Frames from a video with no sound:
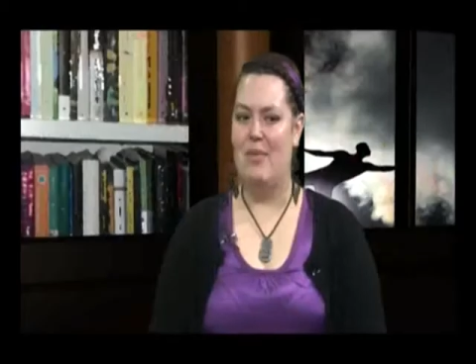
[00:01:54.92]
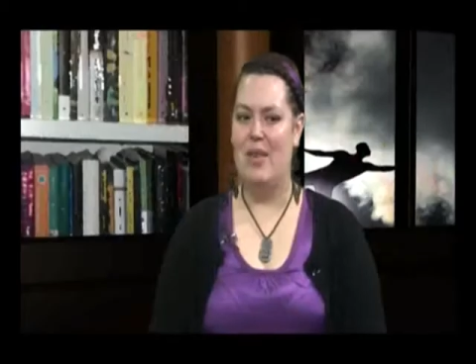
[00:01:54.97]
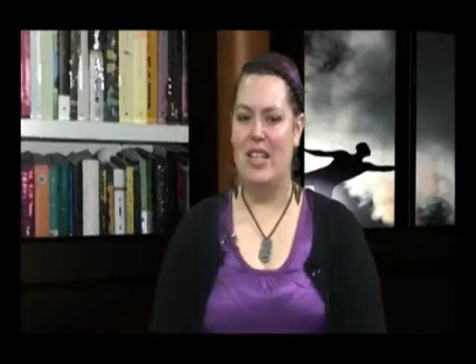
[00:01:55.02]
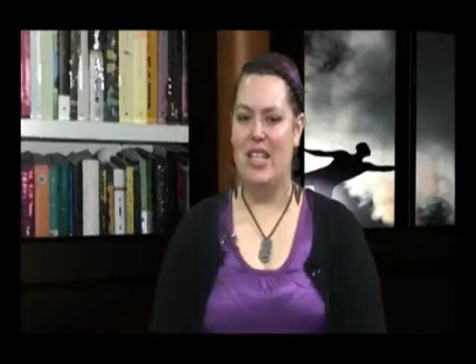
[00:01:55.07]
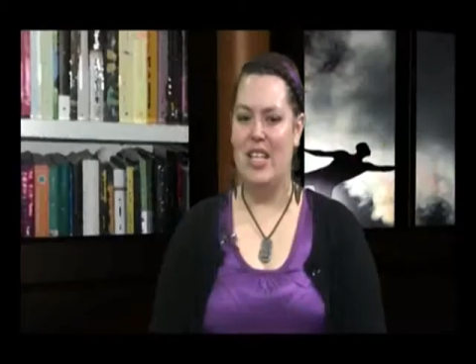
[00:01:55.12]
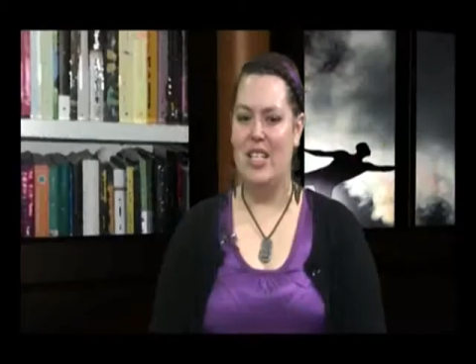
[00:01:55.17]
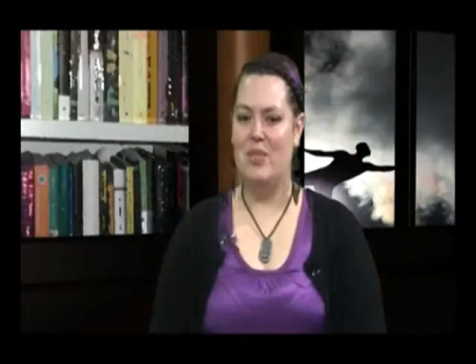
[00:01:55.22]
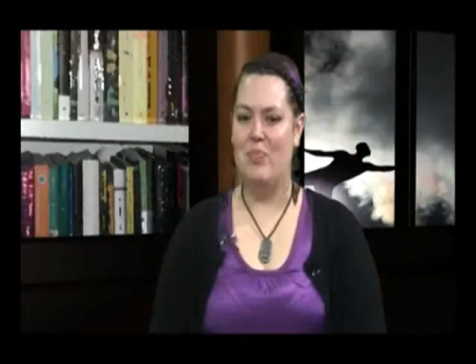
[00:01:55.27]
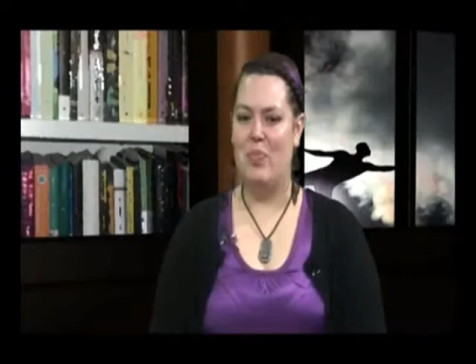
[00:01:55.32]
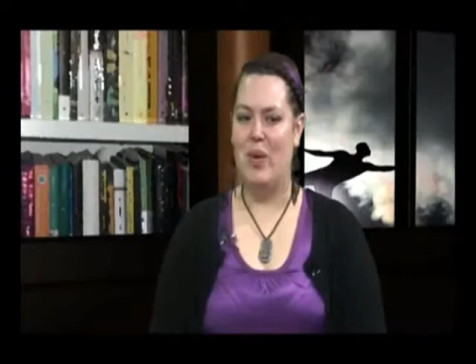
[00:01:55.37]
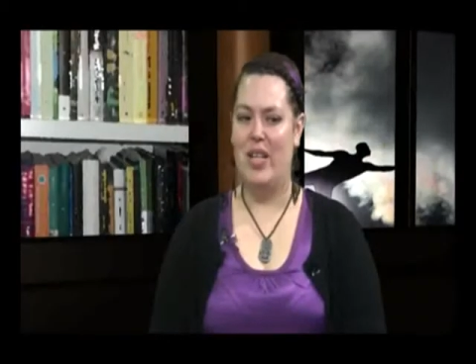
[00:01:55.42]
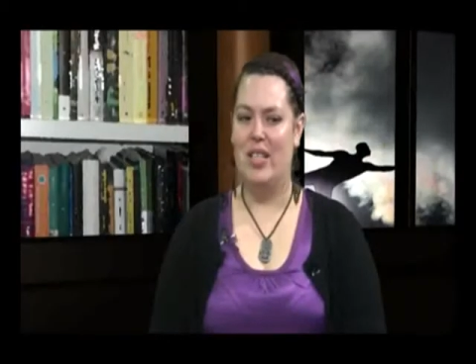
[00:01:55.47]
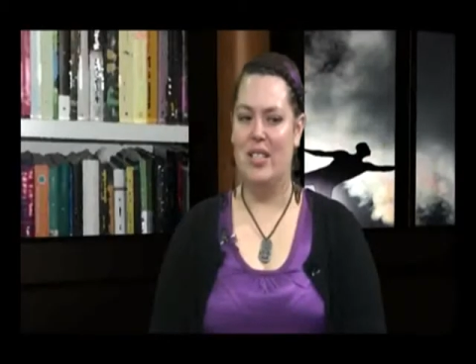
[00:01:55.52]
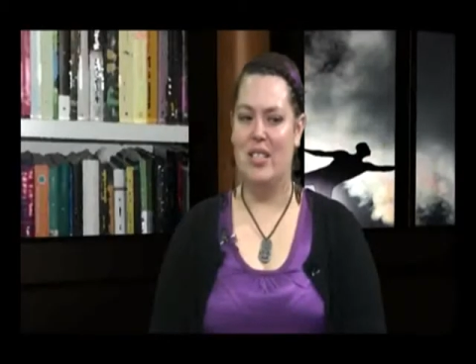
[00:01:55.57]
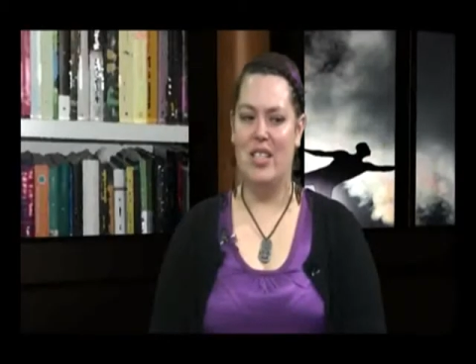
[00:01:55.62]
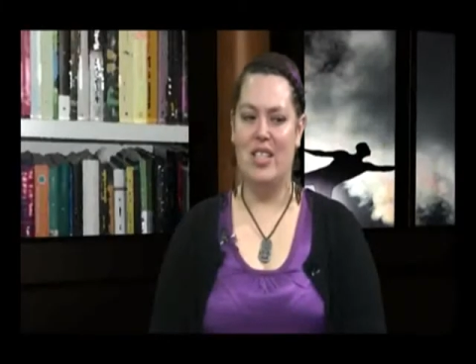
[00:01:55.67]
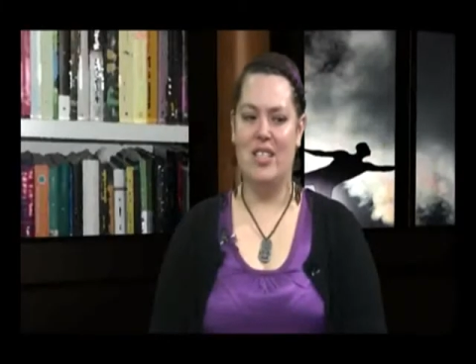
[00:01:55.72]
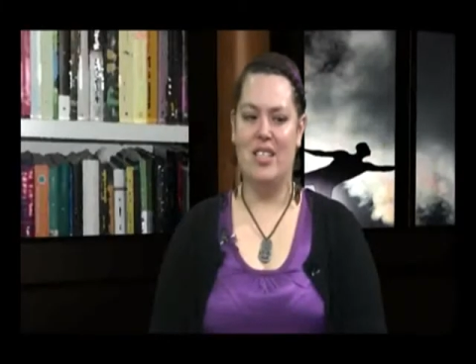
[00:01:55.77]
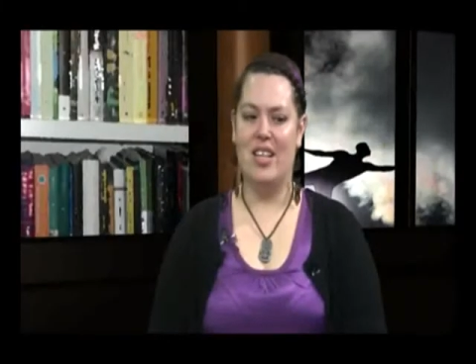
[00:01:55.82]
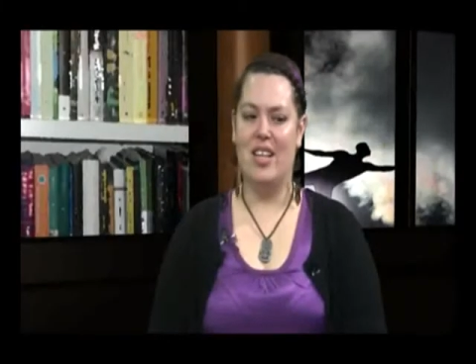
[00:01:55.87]
I mean, there's
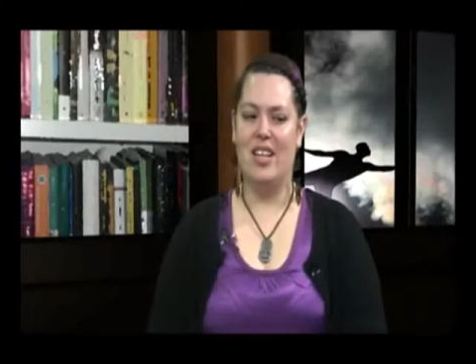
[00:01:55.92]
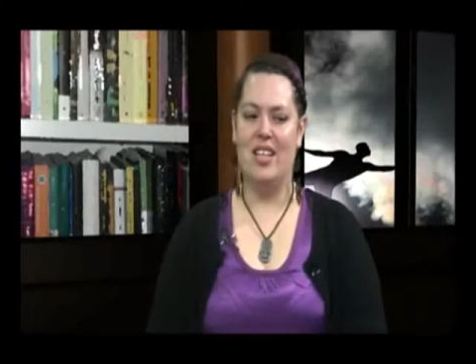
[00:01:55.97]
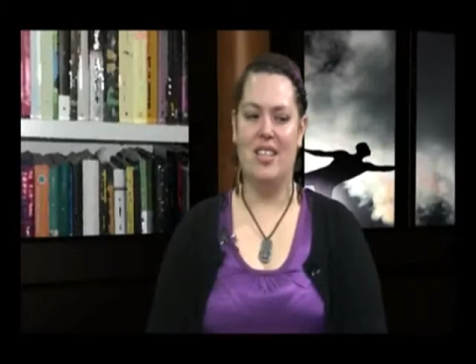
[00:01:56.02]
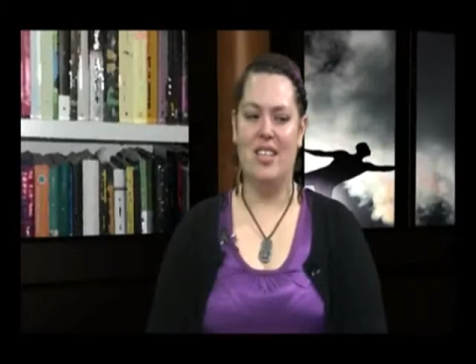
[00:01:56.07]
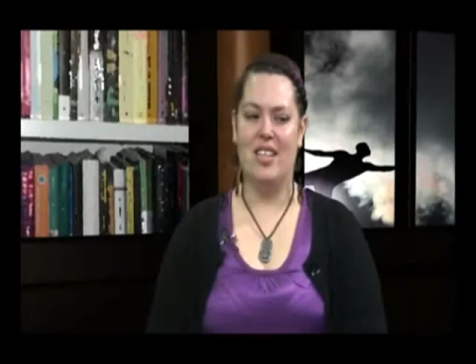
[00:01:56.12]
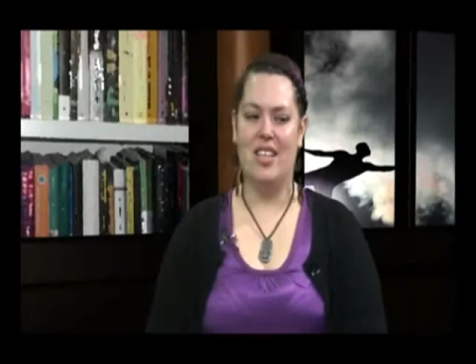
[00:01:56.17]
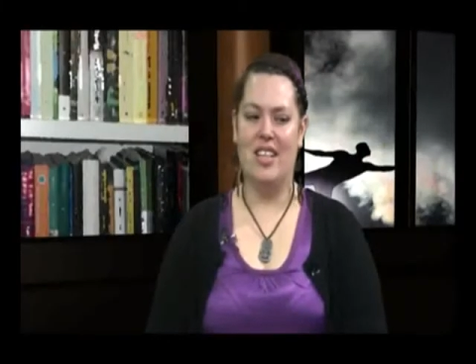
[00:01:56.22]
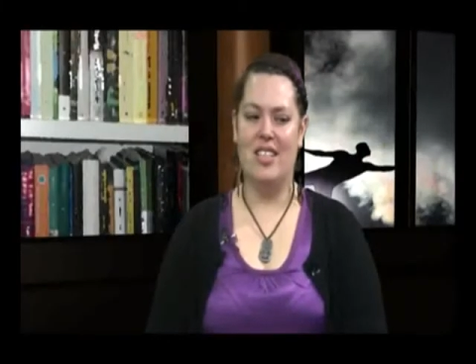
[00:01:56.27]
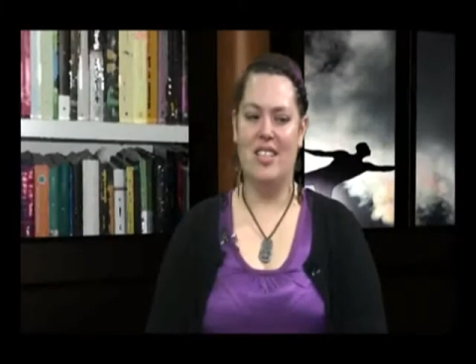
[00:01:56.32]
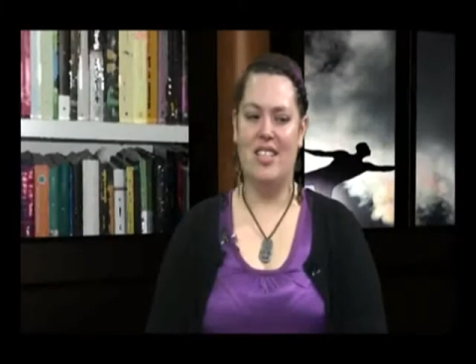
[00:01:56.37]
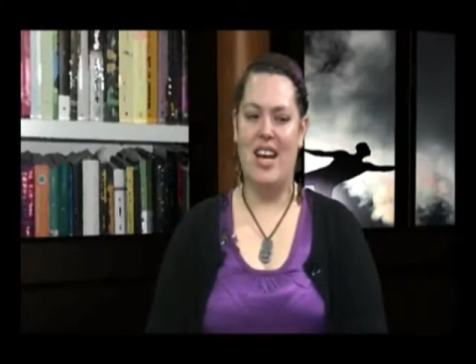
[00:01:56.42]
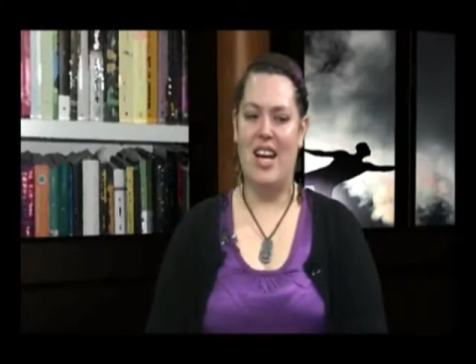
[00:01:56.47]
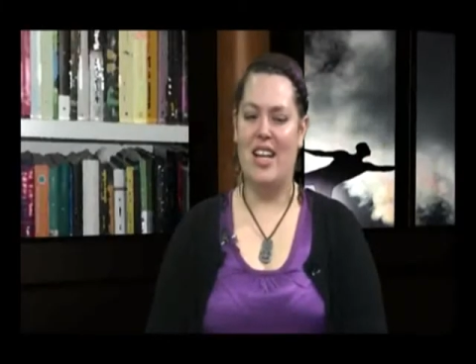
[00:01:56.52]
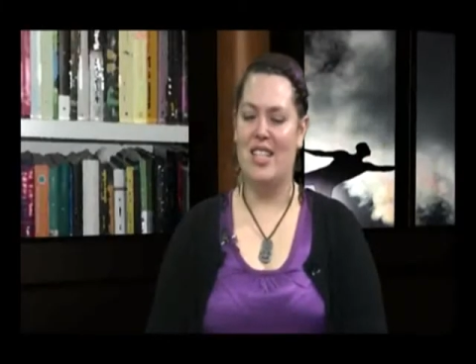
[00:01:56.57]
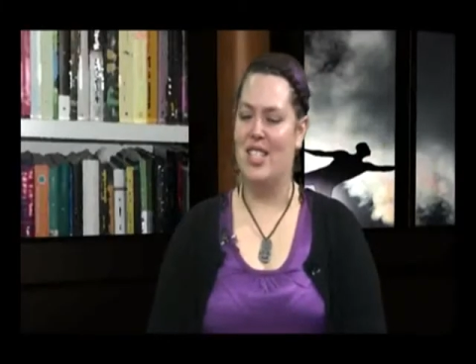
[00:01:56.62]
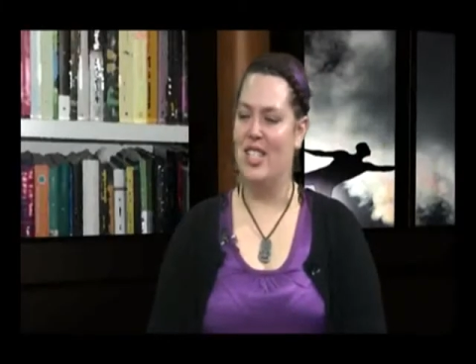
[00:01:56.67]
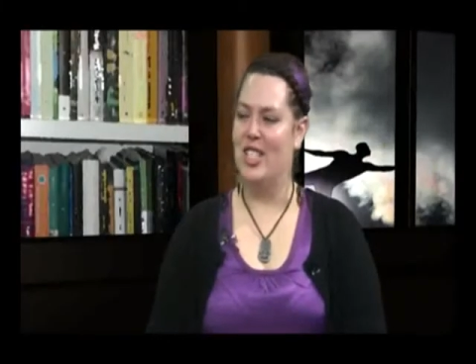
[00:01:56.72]
been this, it's hard